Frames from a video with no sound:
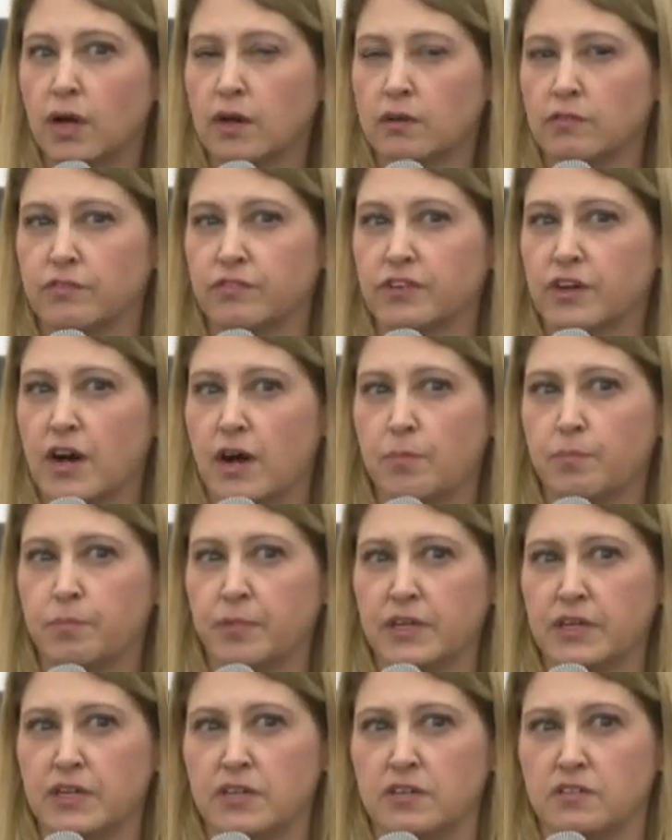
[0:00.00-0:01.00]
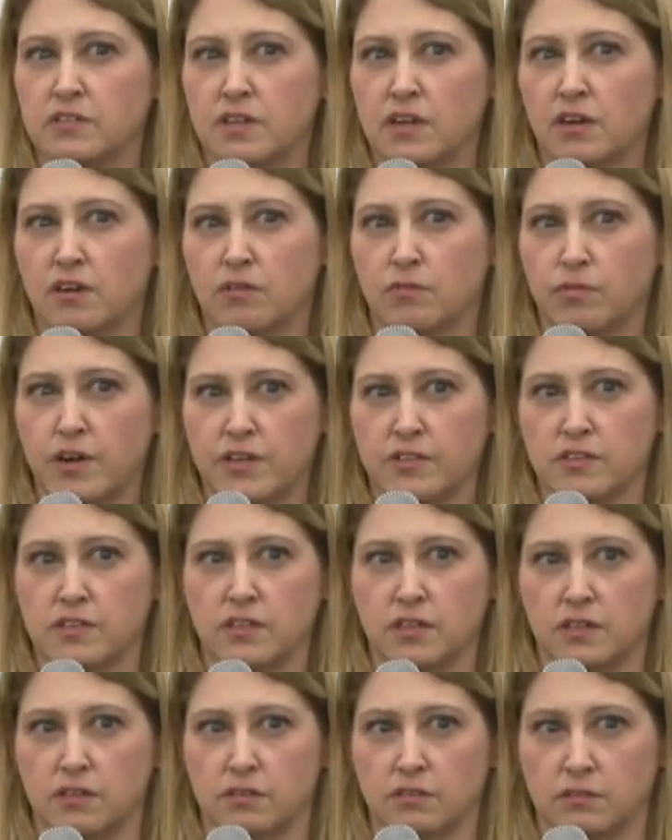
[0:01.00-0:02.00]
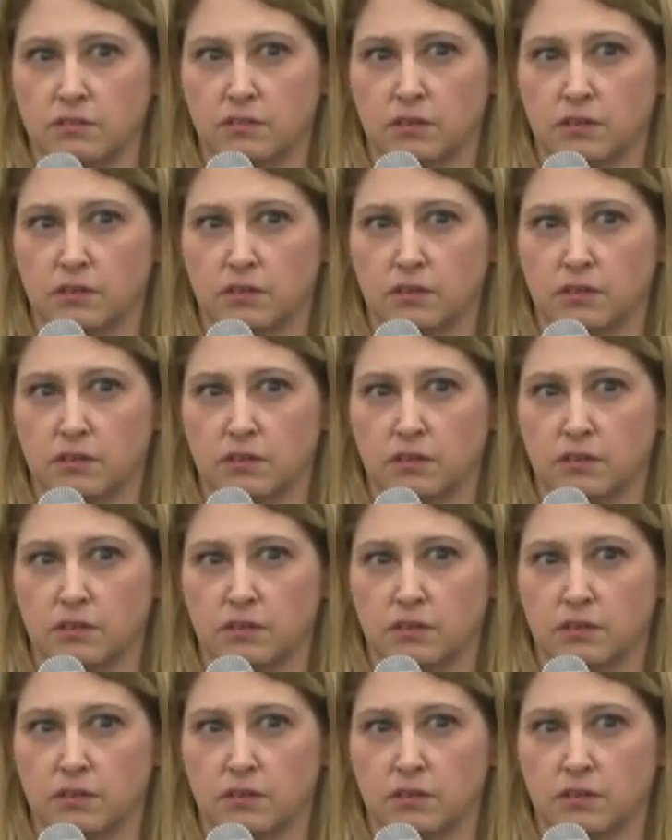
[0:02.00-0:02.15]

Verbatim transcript: of companies that are resident,